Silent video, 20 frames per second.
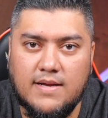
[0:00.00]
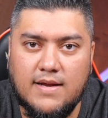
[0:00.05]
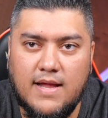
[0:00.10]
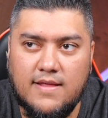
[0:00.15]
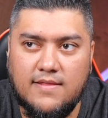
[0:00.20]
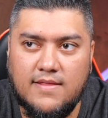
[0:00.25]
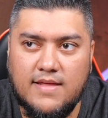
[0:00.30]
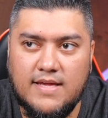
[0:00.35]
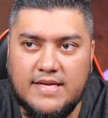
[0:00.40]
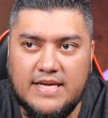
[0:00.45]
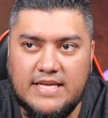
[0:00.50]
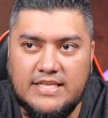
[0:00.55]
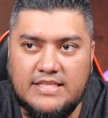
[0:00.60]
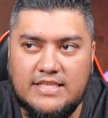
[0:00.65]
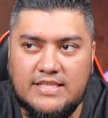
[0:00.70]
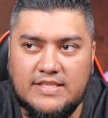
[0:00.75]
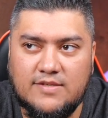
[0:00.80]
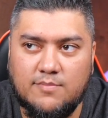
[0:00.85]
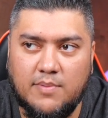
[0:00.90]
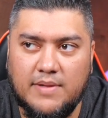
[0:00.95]
and I think it
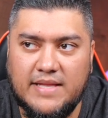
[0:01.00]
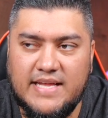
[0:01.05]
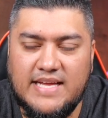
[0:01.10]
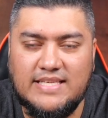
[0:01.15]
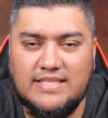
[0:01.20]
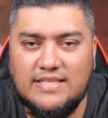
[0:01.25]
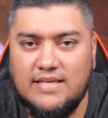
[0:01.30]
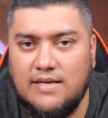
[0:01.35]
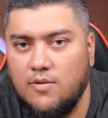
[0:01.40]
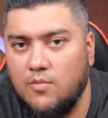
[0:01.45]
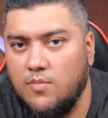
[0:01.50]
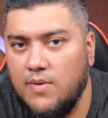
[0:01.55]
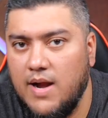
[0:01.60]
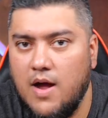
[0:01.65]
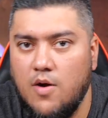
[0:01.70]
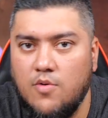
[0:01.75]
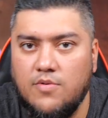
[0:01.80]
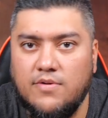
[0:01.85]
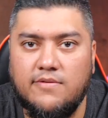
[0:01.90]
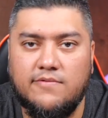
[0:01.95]
just plays
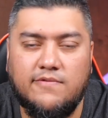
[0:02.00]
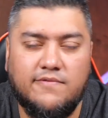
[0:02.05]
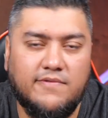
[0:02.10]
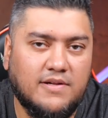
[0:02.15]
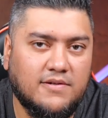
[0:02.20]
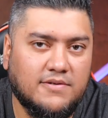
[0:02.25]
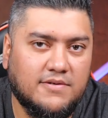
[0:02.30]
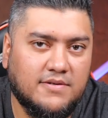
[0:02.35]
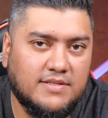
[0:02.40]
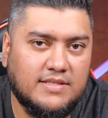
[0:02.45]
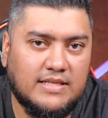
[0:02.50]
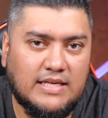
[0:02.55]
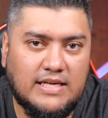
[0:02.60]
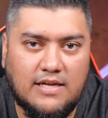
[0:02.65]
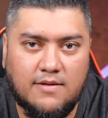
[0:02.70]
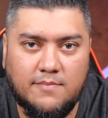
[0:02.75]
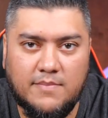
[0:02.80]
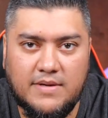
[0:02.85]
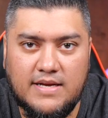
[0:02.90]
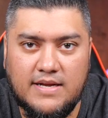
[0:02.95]
around the filters a
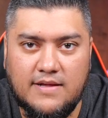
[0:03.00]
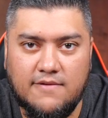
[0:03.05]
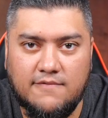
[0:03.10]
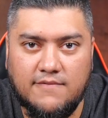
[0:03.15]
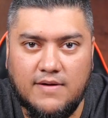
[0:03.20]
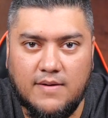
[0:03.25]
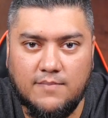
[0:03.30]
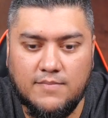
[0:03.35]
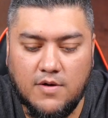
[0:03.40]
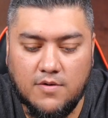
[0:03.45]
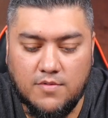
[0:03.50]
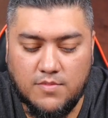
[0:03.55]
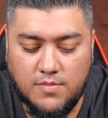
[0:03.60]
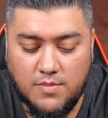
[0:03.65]
little bit, if I'm not